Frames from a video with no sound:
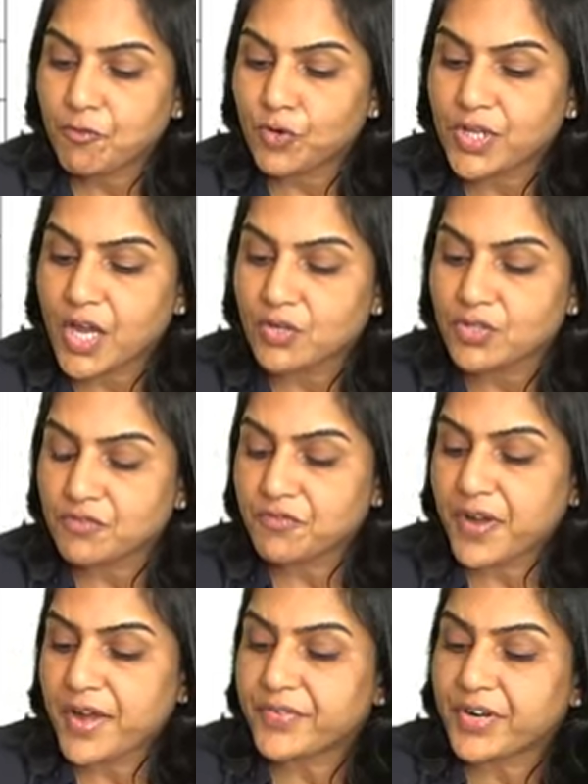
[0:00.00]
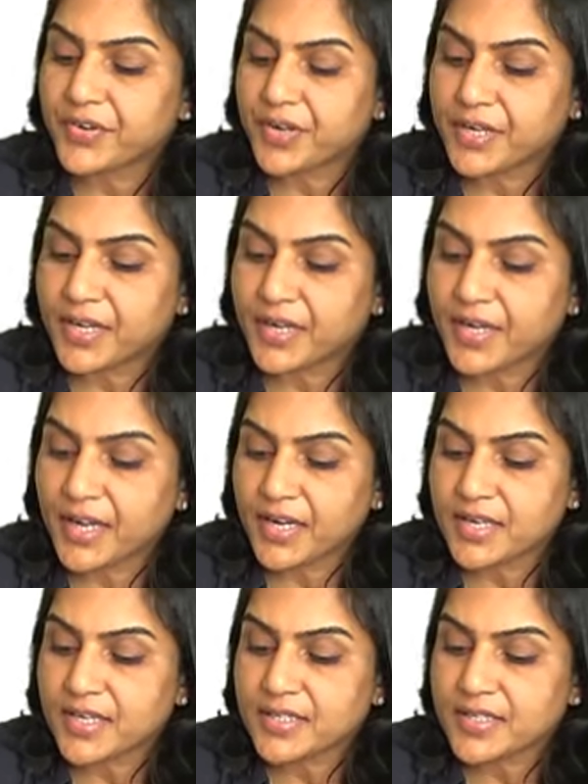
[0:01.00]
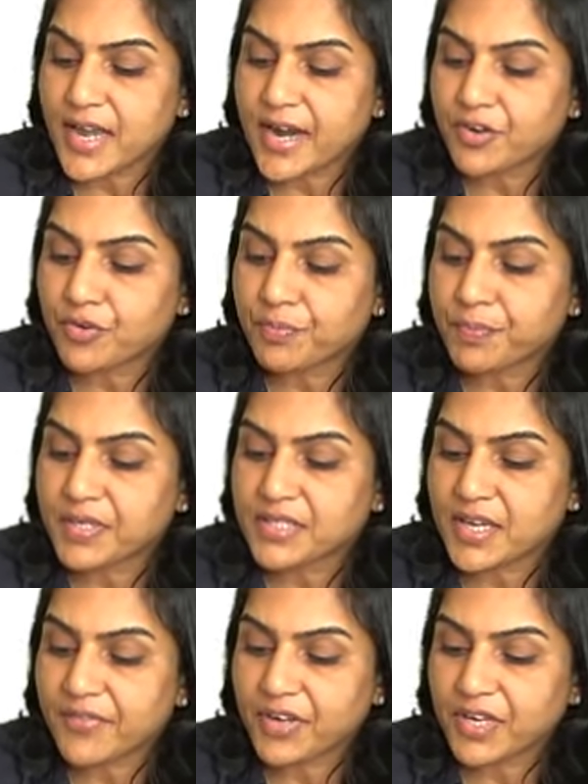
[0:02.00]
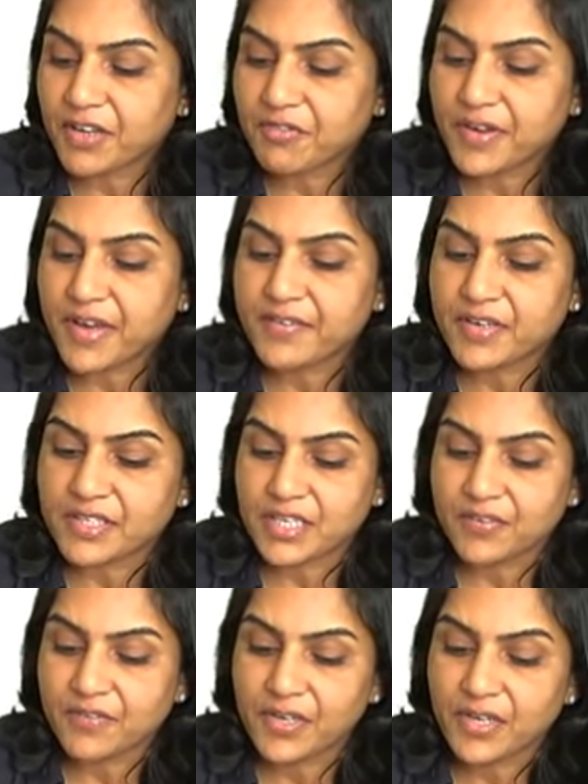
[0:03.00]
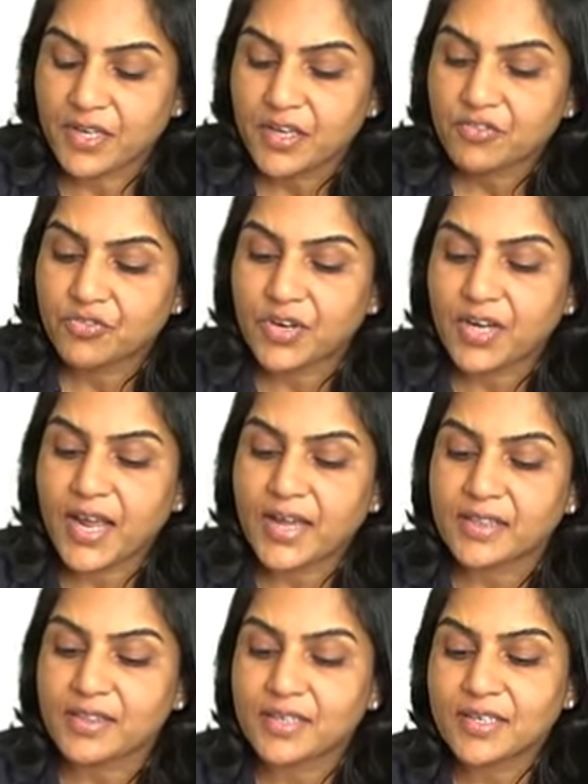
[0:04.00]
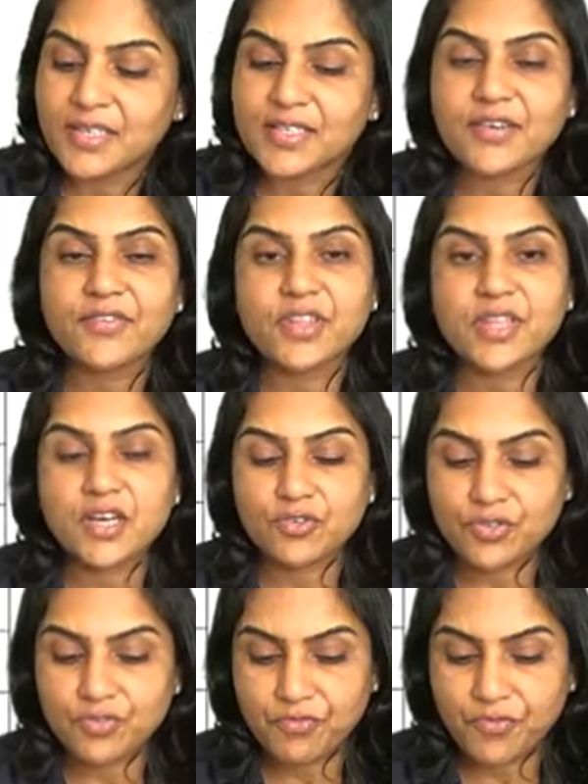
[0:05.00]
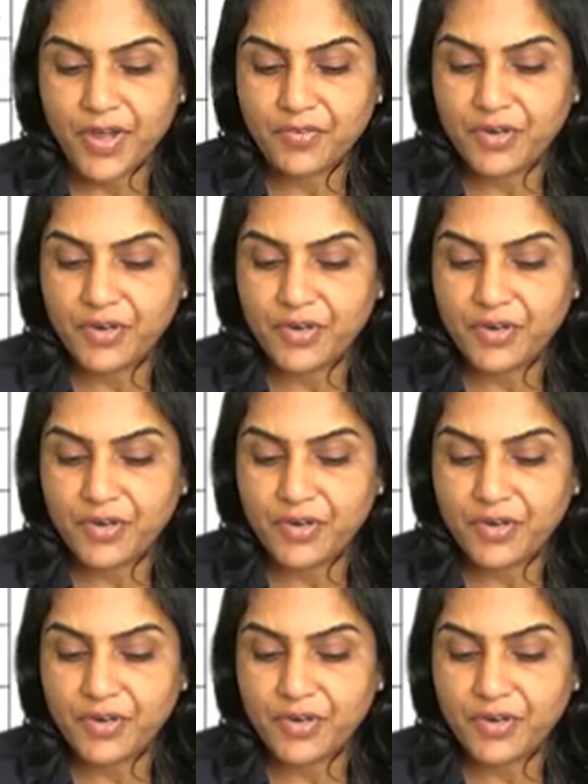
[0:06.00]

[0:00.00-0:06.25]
4500 containers at rupees 75 as given, 3,37,500.